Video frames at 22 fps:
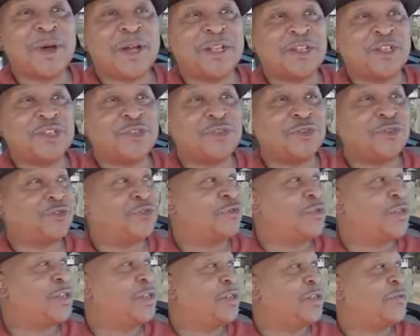my
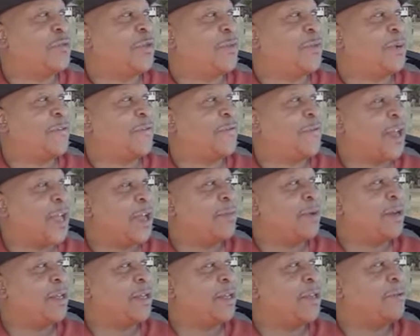children and for my
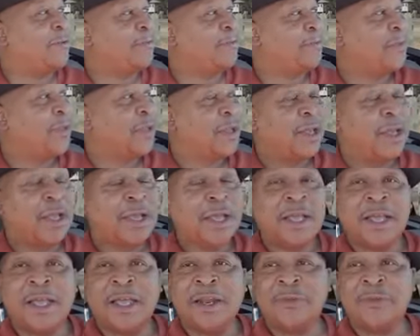family.
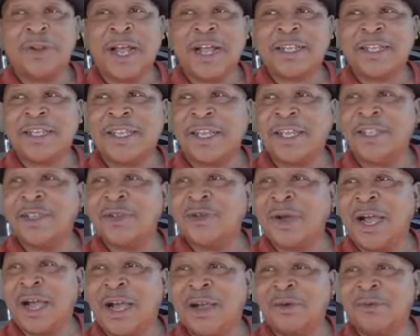And when I tell
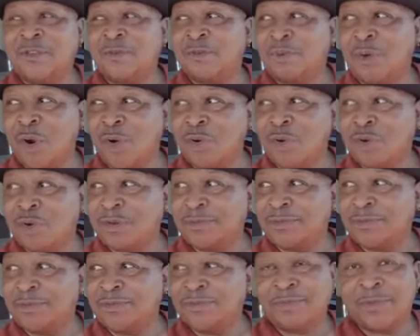you I was
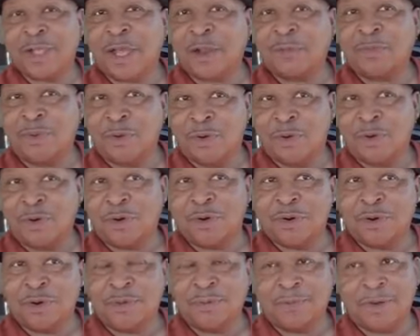broke, not
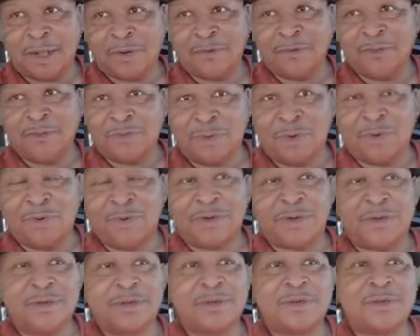poor, but I was
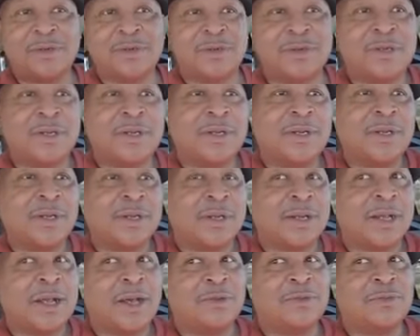broke.
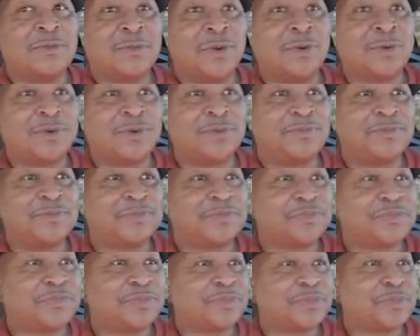I was broke.
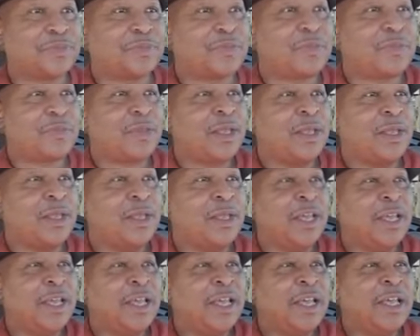
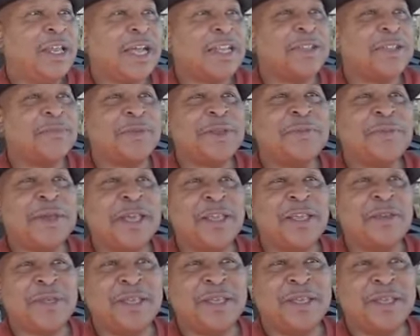It had to be
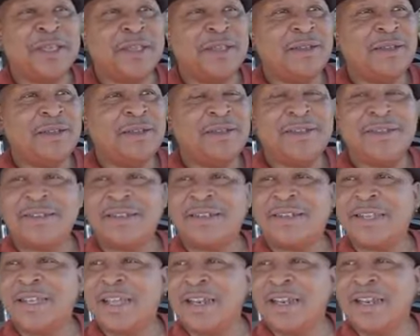maybe
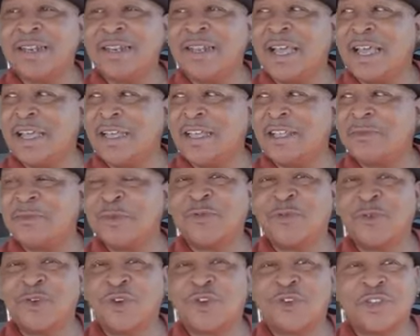10 days
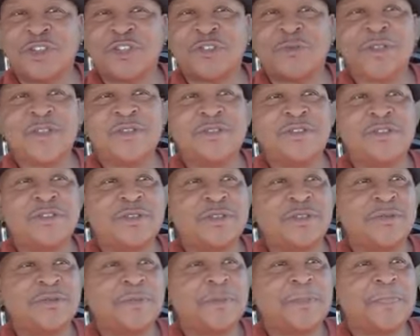before Christmas.